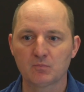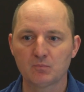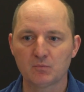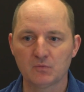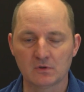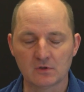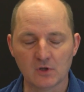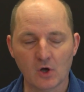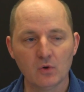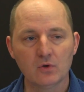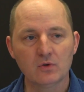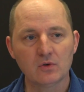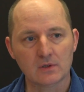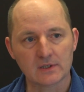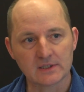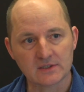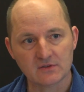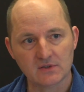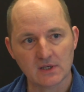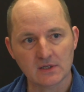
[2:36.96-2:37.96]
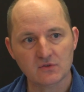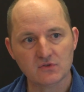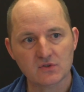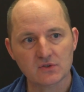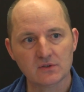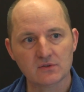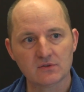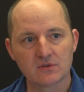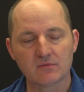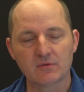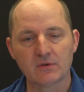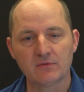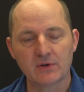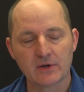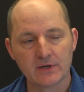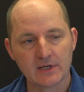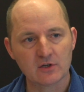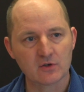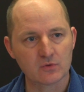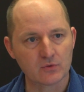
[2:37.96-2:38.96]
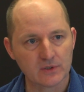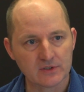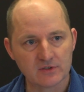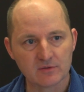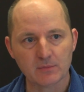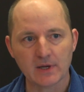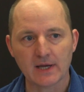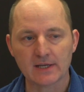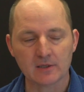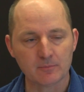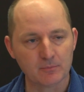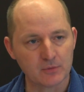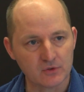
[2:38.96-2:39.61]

local extinctions of a very charismatic,